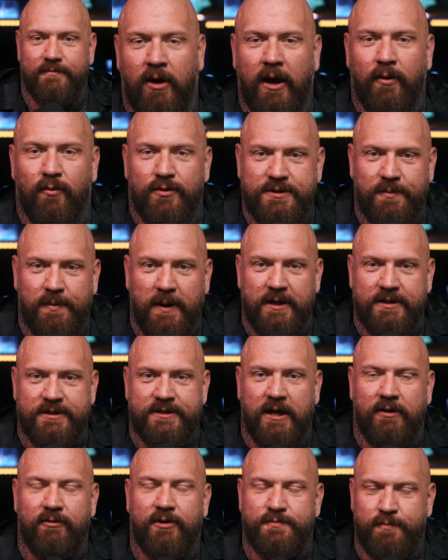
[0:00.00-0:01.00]
All right, was he being
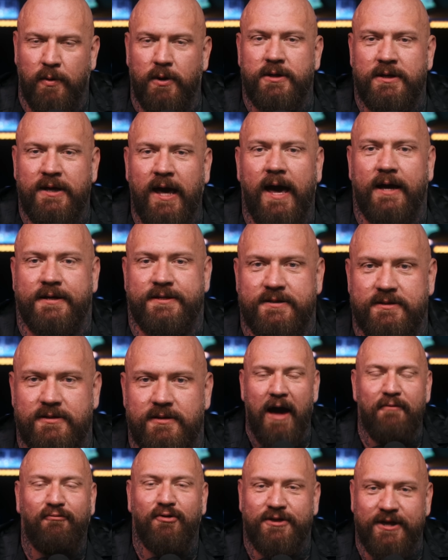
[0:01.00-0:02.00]
serious? But yes,
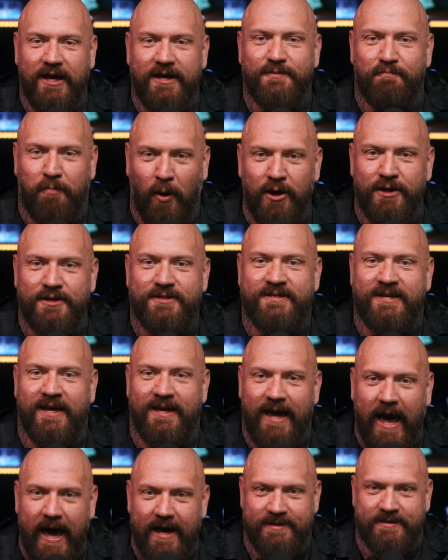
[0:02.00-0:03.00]
everything points to
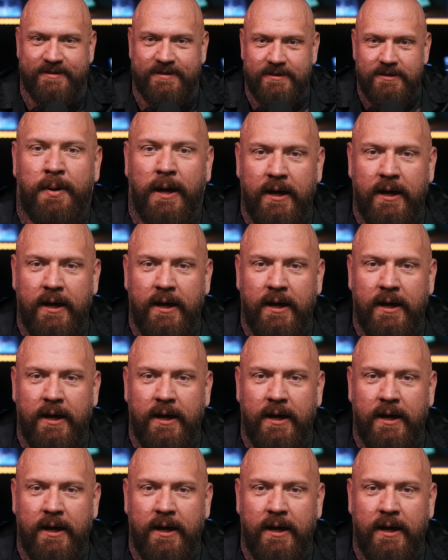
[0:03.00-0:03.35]
yes.